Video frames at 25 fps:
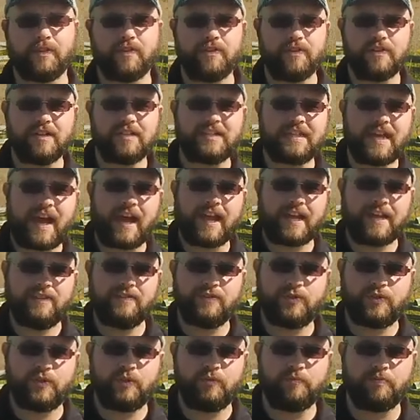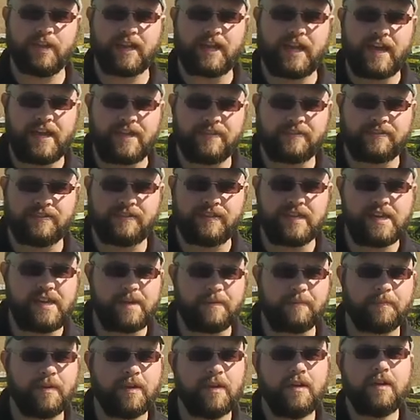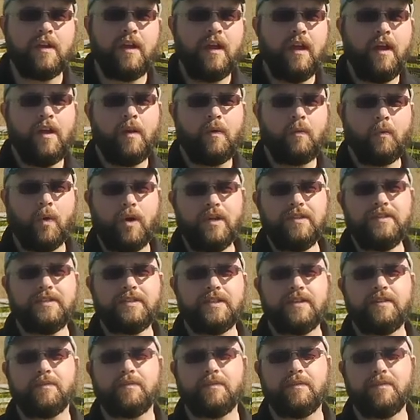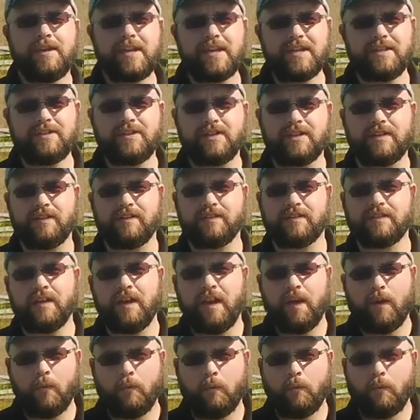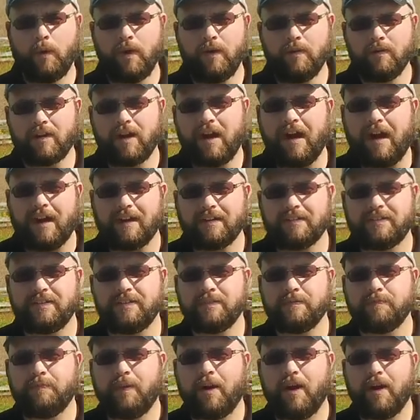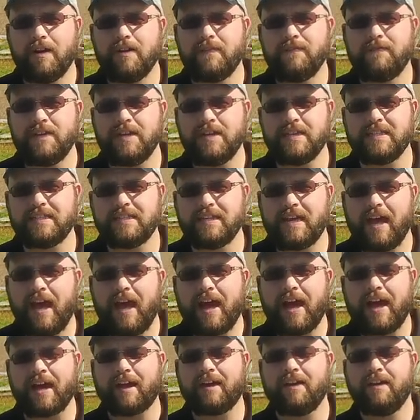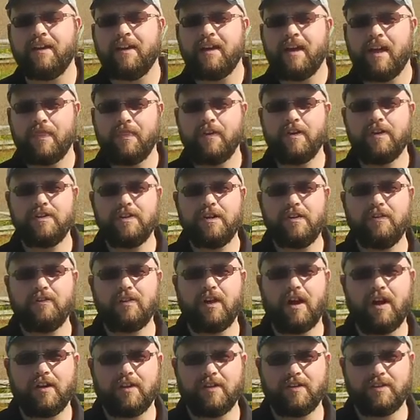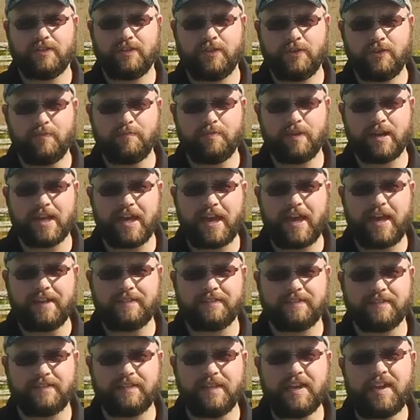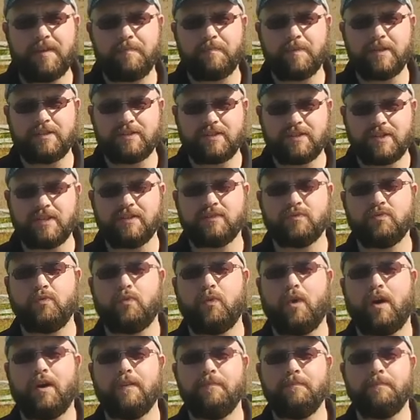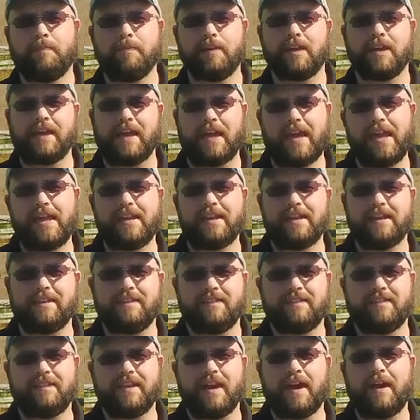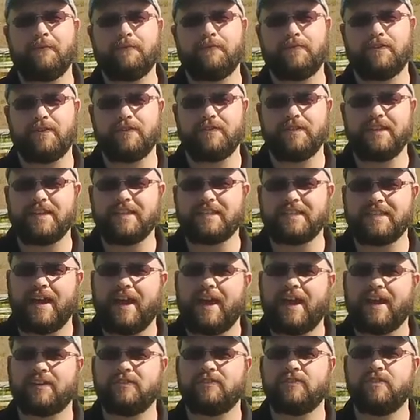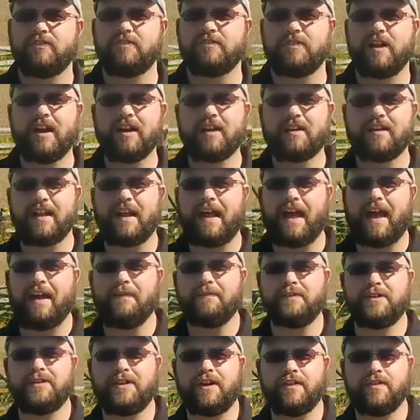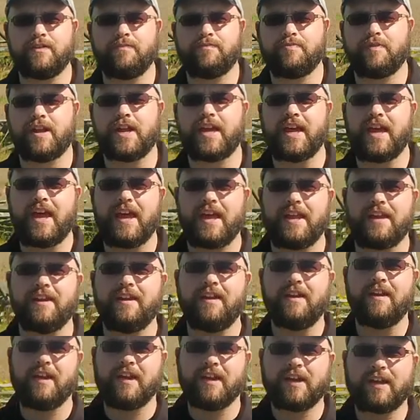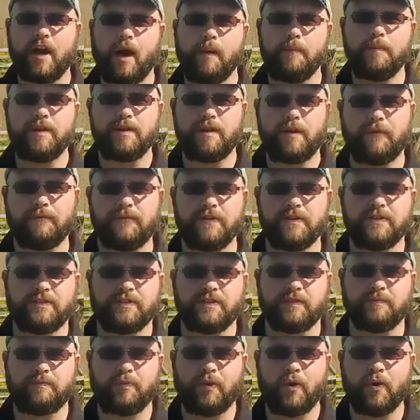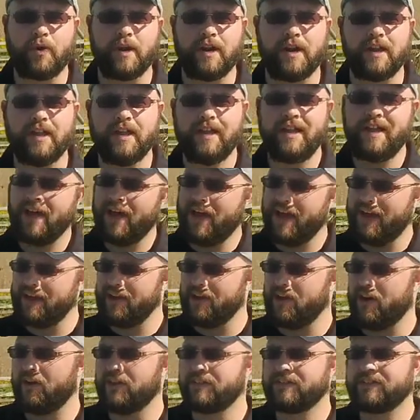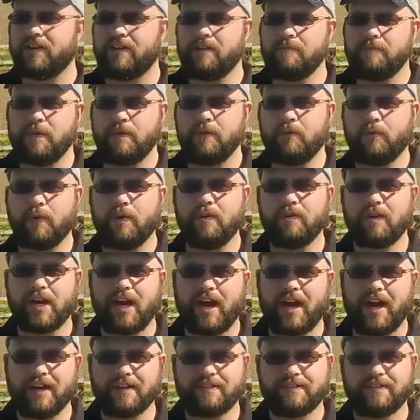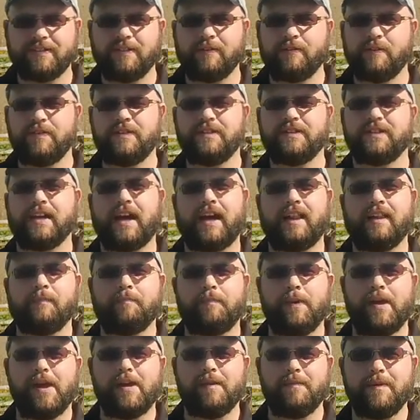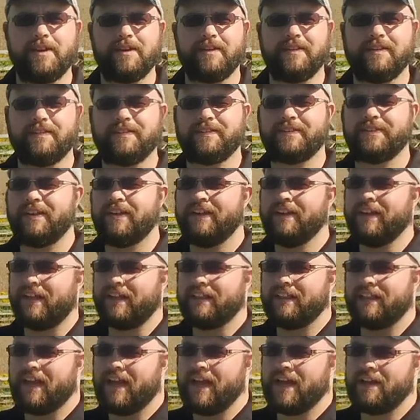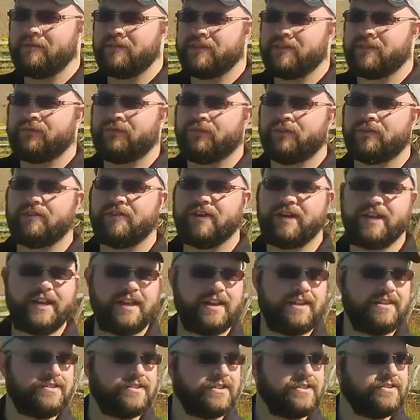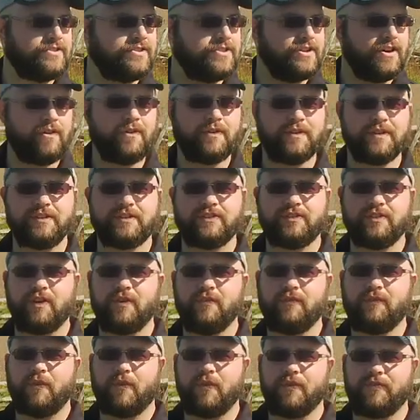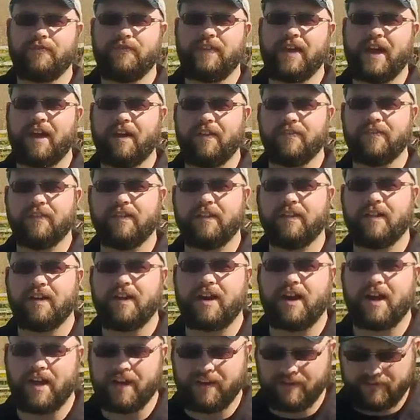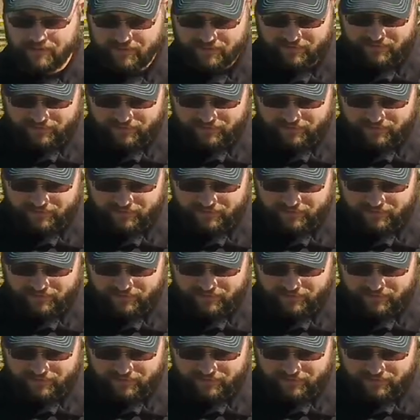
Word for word: So they're attacking two brigades deep. Once it reaches Wilcox's part of the attack, they're no longer two brigades deep. It's just one brigade in depth during the attack. So they're not going to have another brigade coming up for support. You know, it's going to be Wilcox with his Alabamians, Lang with the Floridians, and so on and so forth down the line.